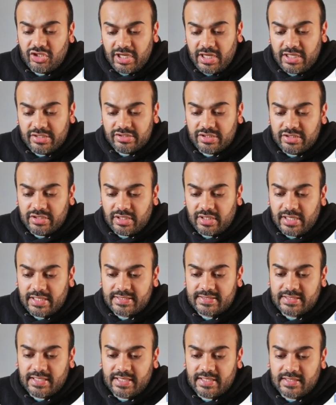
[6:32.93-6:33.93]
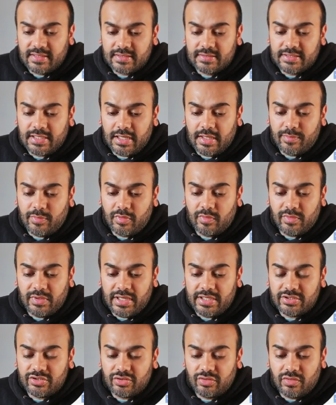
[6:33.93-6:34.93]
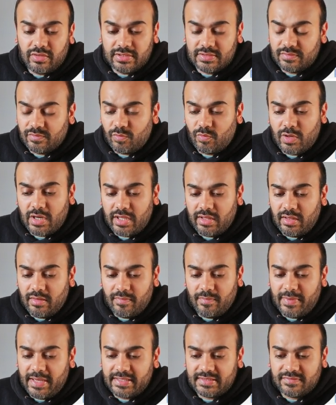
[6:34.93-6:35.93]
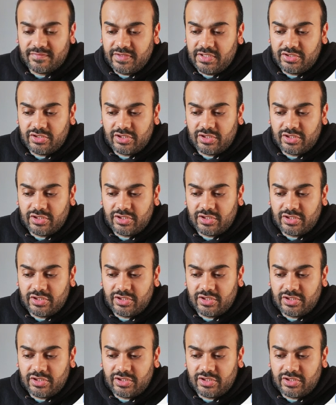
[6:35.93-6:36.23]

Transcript: change in your listing. Sellerboard will let you know. It's one of the best